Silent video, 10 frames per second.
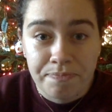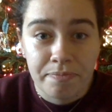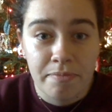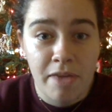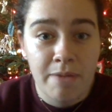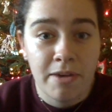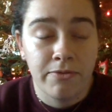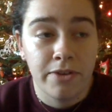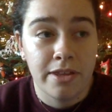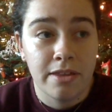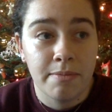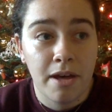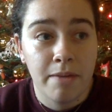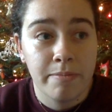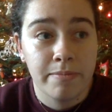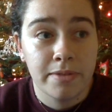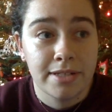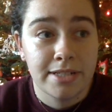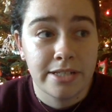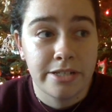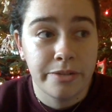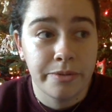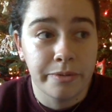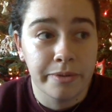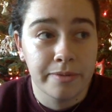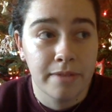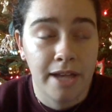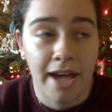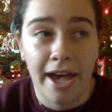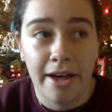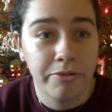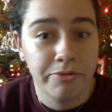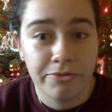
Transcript: Maybe it freed them up to have